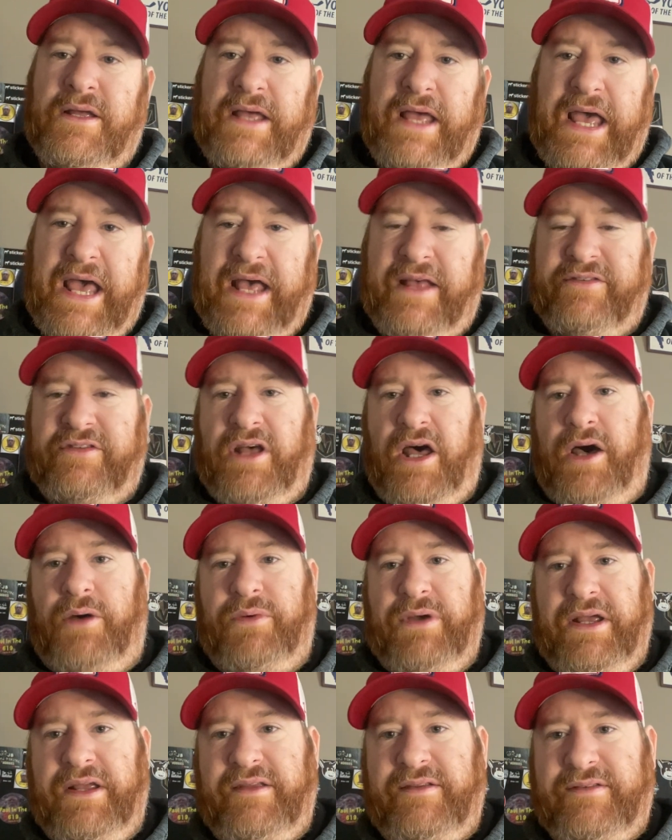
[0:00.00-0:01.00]
as
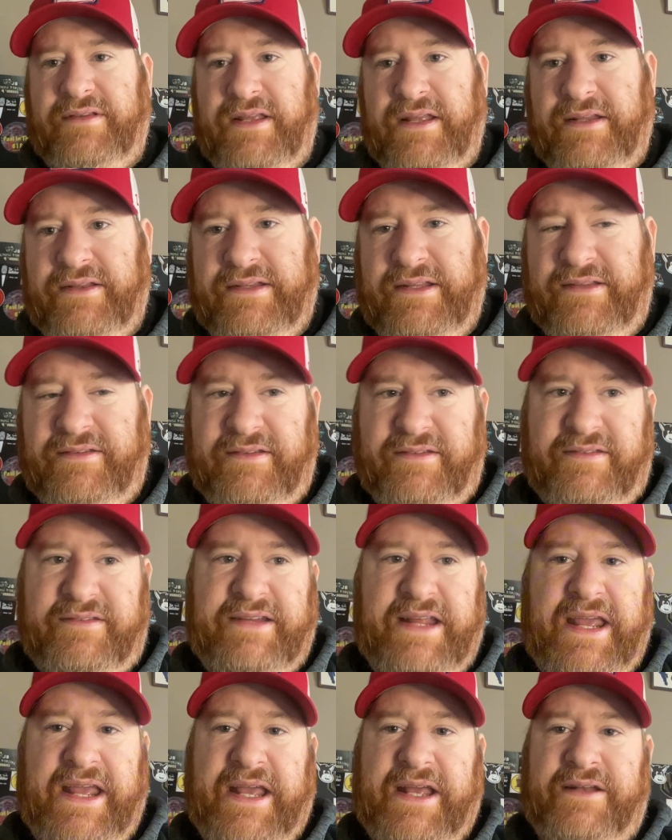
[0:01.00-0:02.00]
always, this is
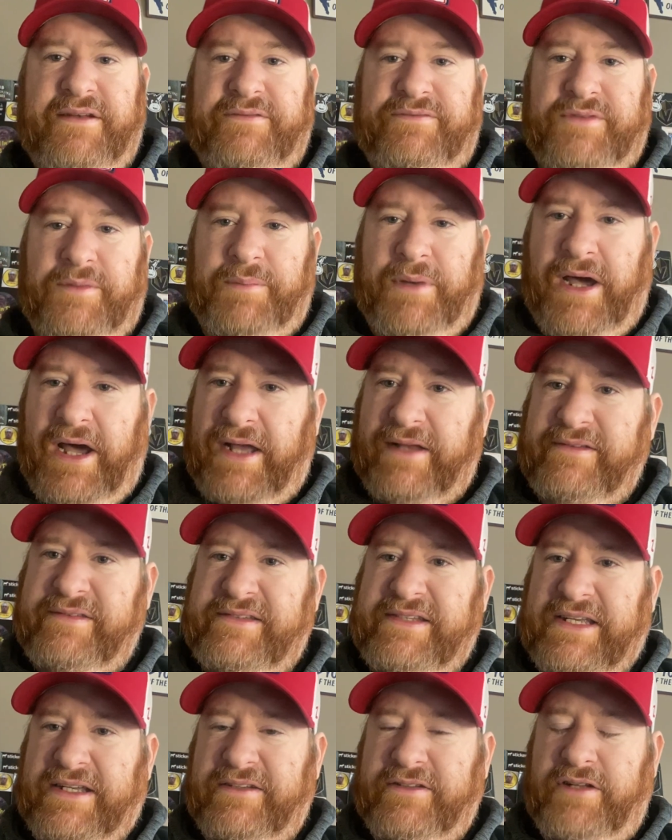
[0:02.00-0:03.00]
Dan from Hockey
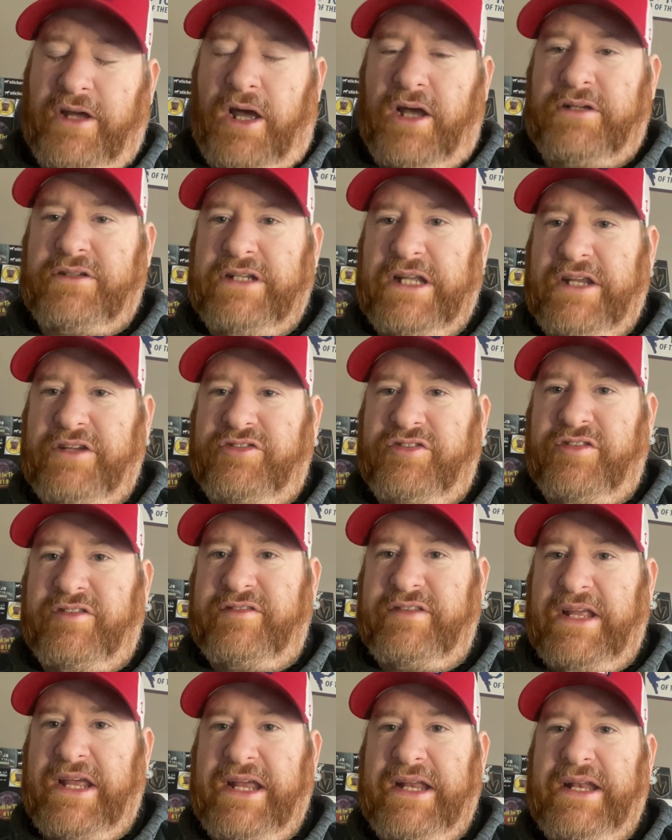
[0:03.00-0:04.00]
TikTok Nation
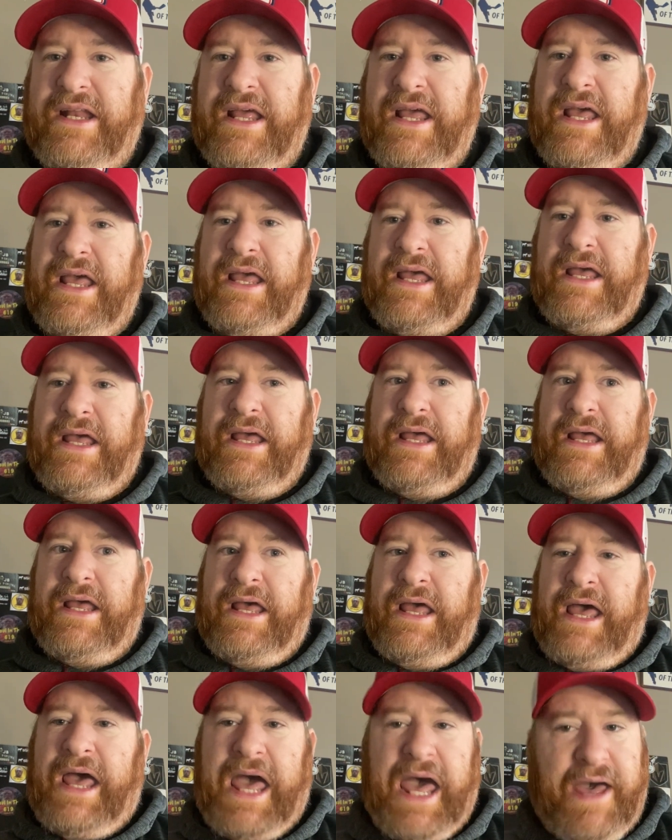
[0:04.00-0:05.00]
saying,
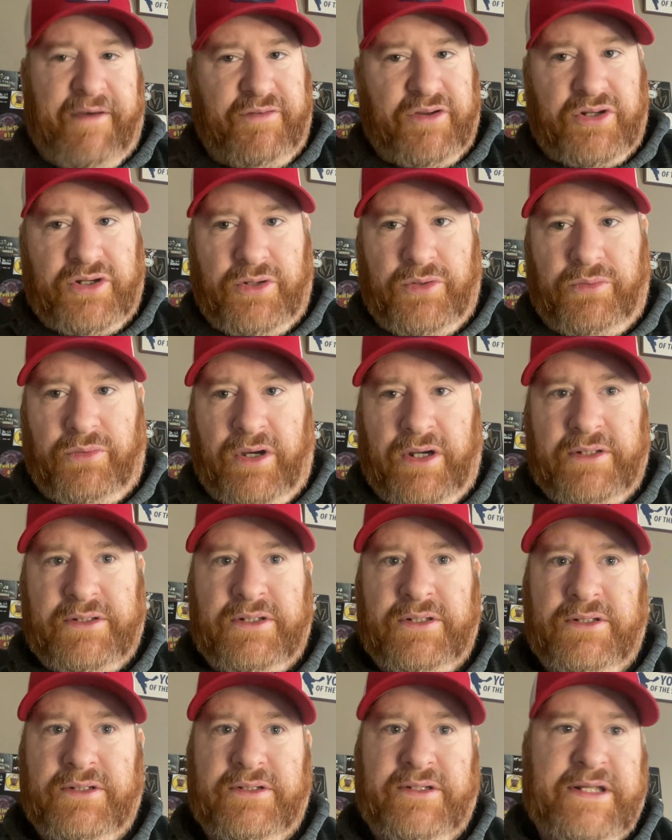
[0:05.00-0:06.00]
have a good
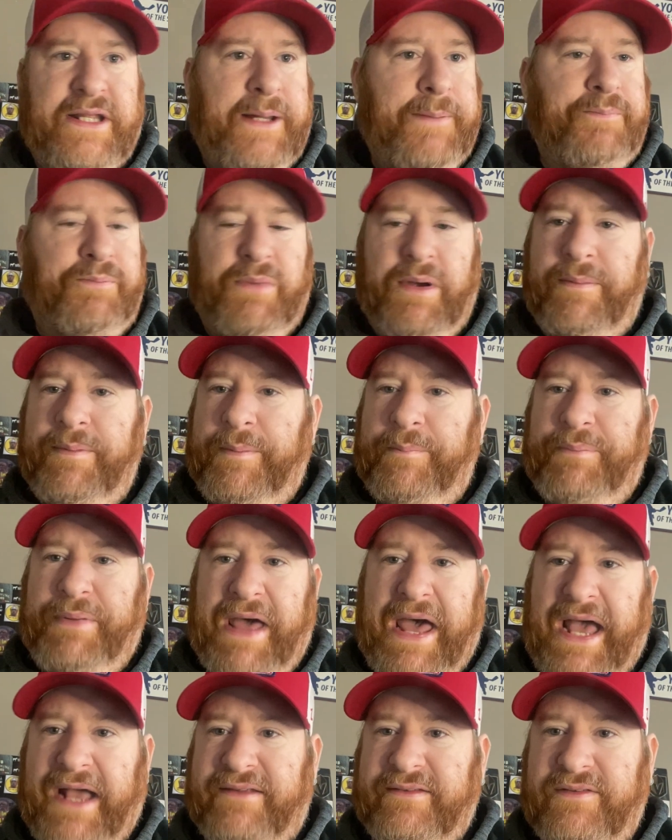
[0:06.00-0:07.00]
one. Keep ripping
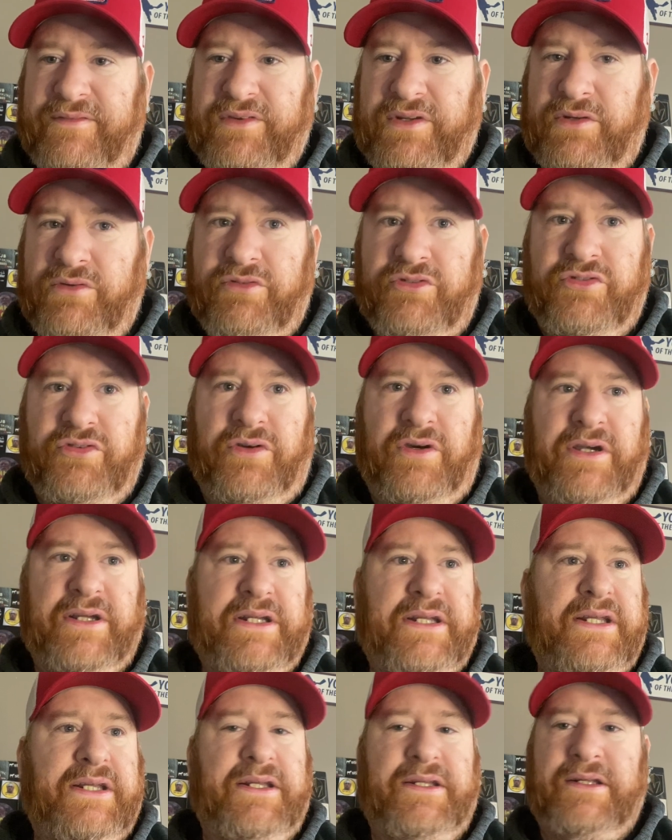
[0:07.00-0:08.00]
packs if you enjoy
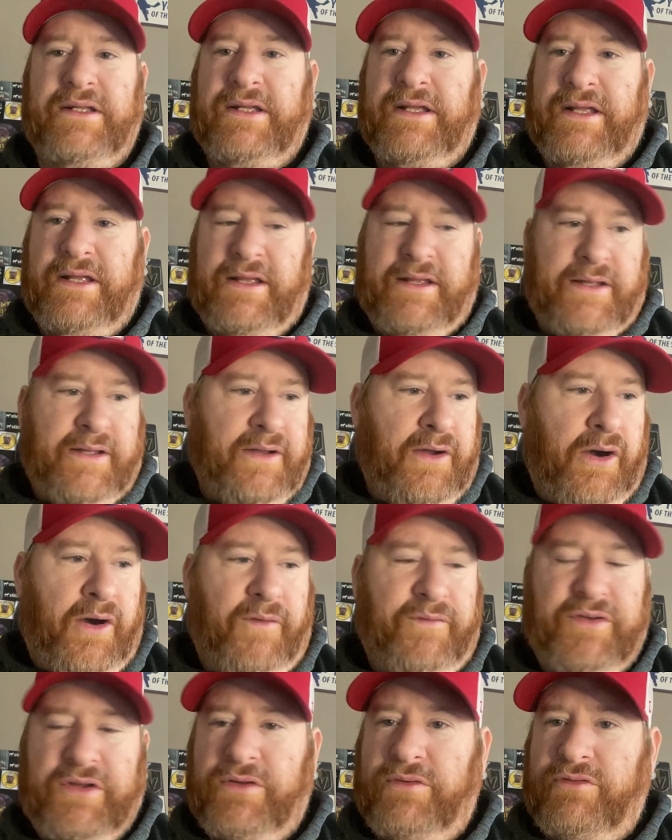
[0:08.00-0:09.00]
it.
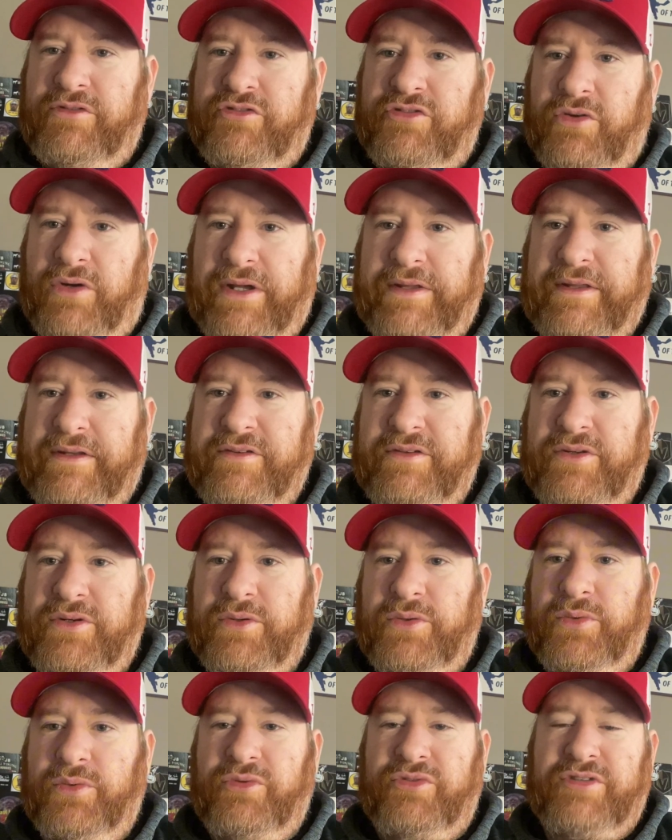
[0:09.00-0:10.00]
Hope you enjoy the
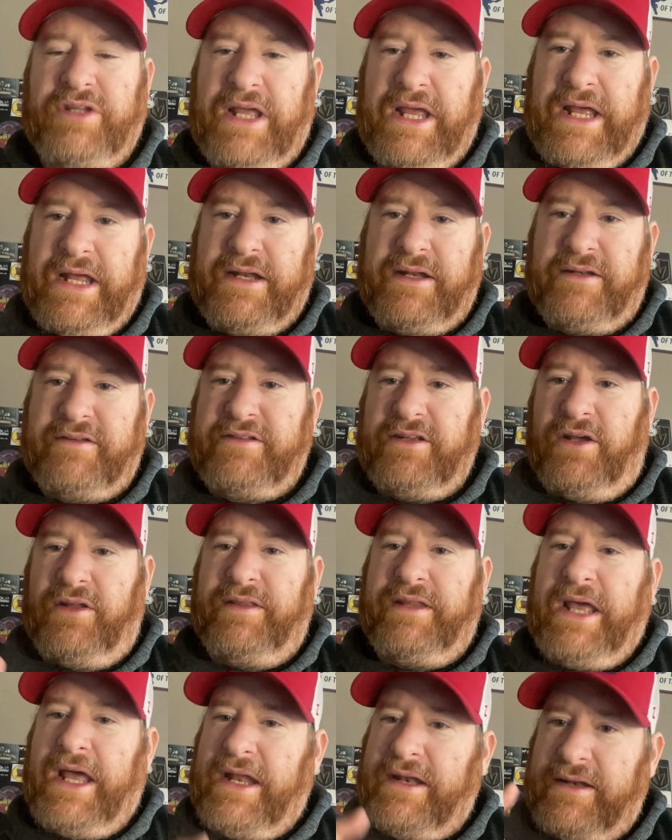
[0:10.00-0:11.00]
news. And
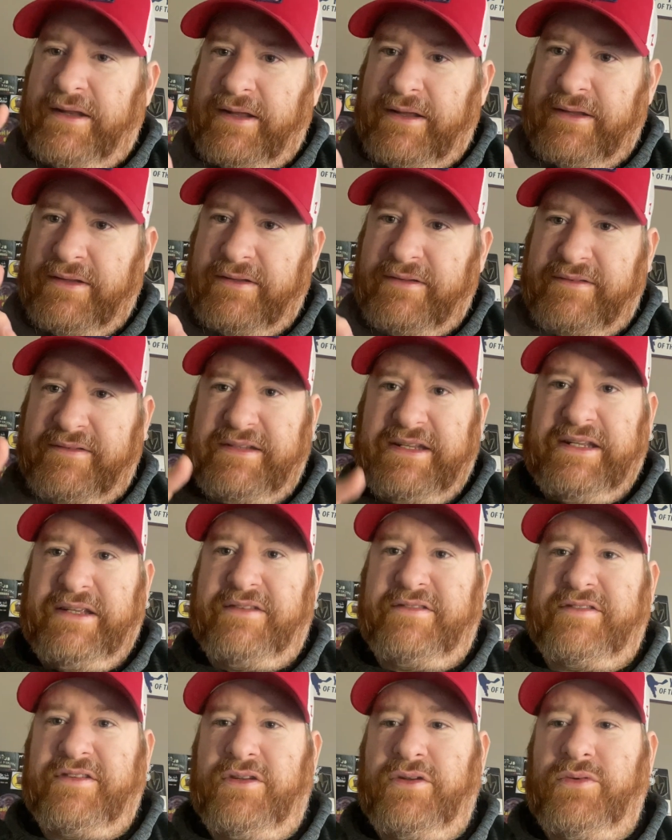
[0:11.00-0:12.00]
until then, see you
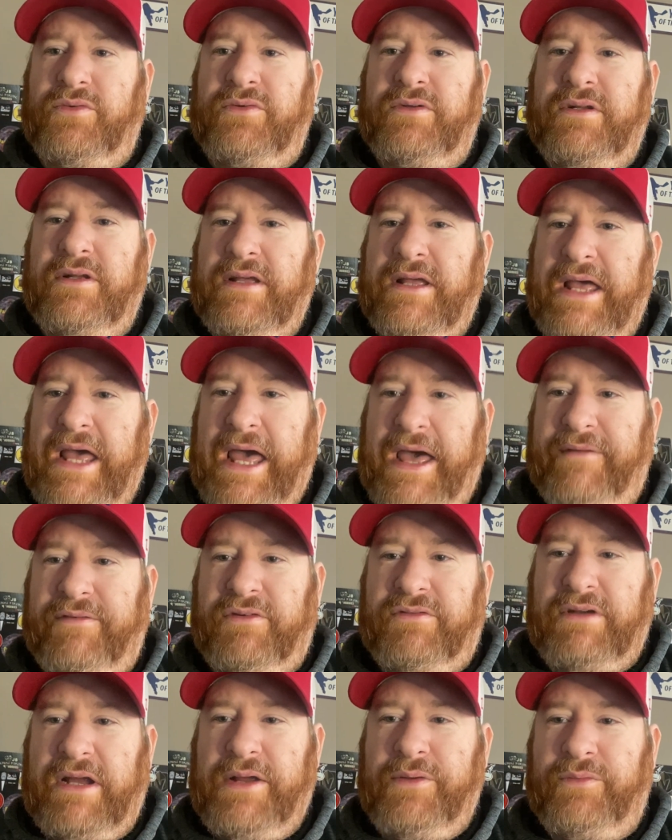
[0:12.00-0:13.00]
soon. Have
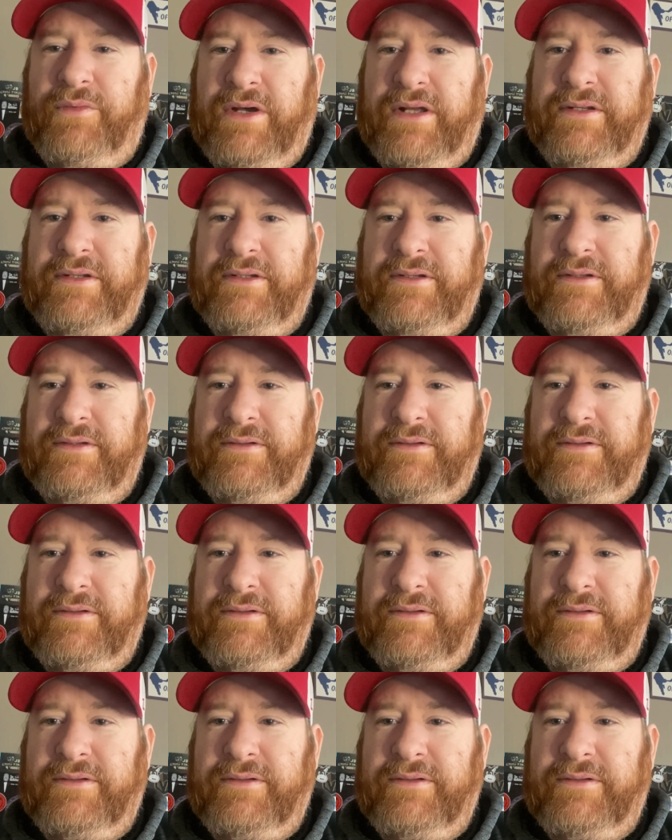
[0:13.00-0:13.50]
a great one.